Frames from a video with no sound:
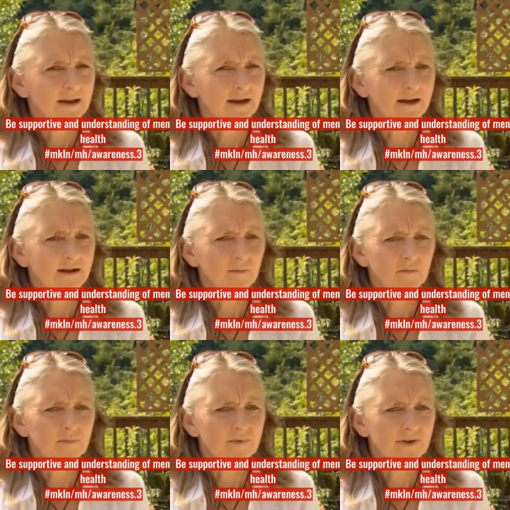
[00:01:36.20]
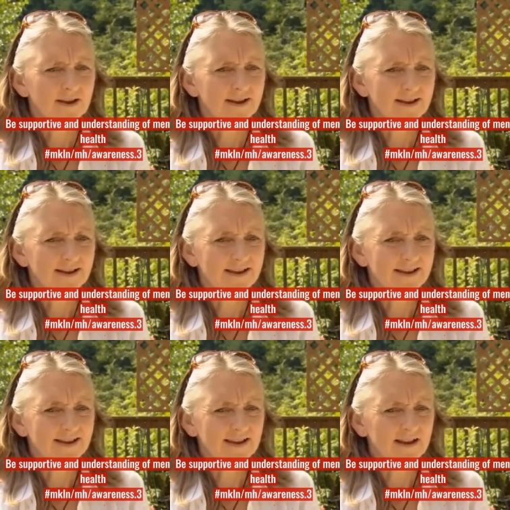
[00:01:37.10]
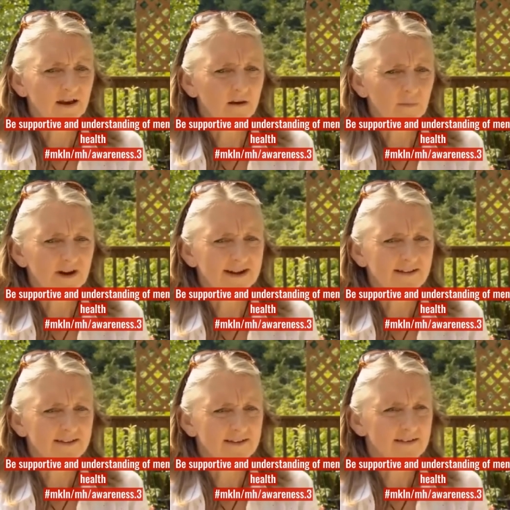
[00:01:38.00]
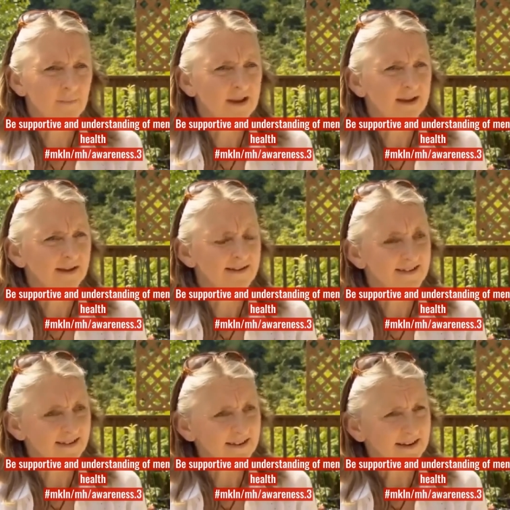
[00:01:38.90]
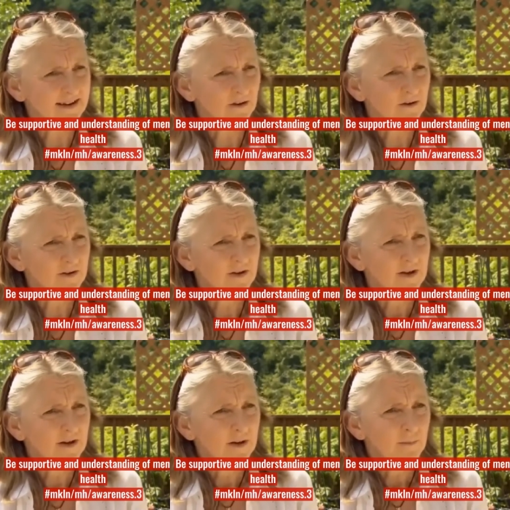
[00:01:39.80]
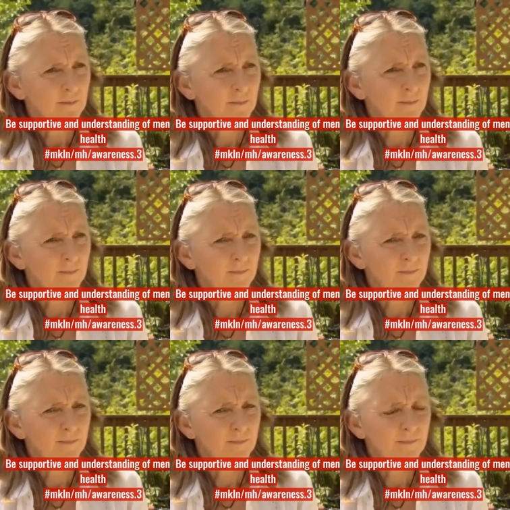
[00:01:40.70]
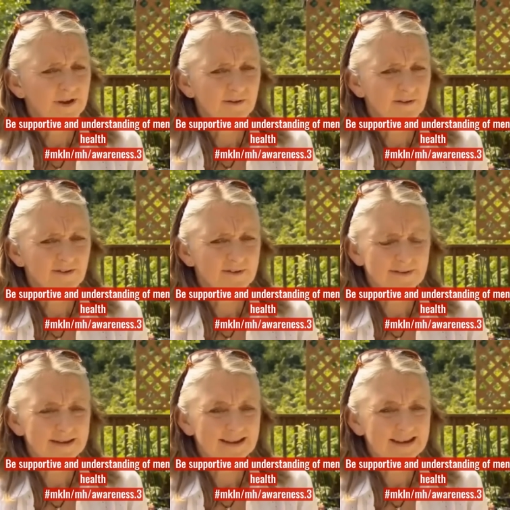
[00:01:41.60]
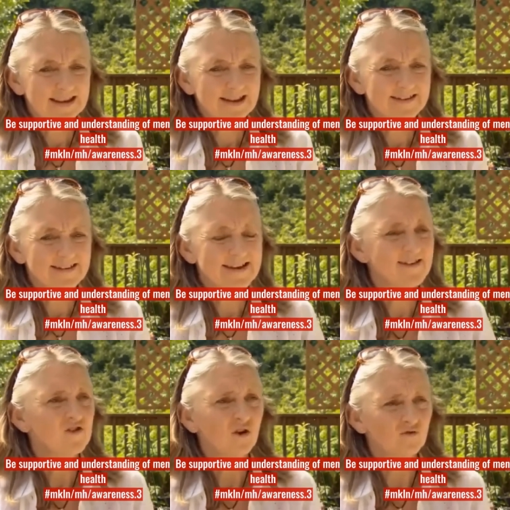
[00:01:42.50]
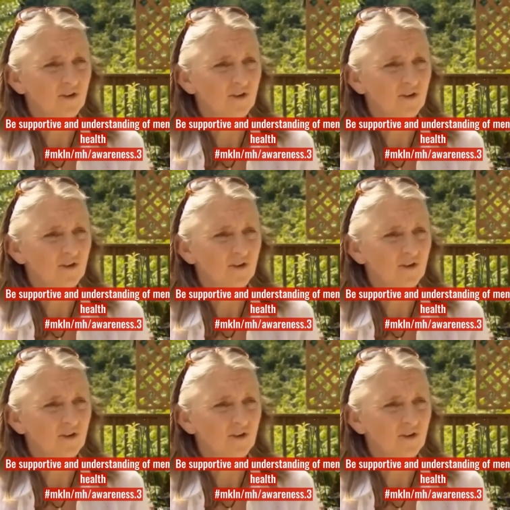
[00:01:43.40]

um, in our minds, it's being undone now. Because he does, he's not